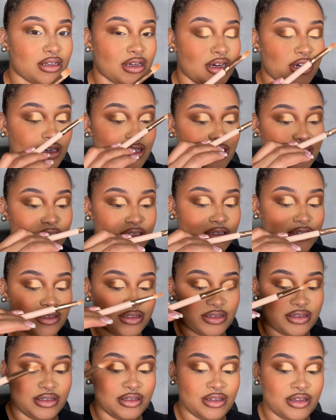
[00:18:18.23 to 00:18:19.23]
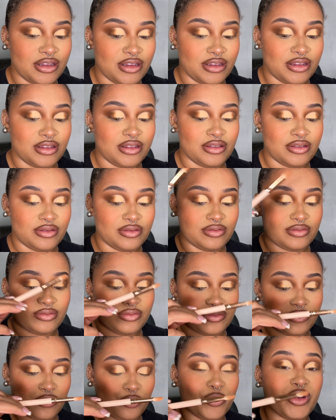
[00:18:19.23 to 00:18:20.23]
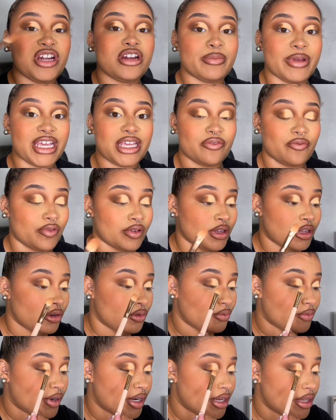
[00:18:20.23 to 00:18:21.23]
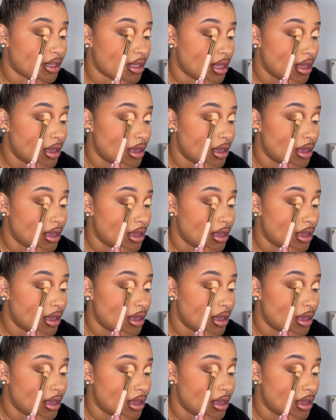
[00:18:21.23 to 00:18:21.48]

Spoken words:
We need to make it flow, right?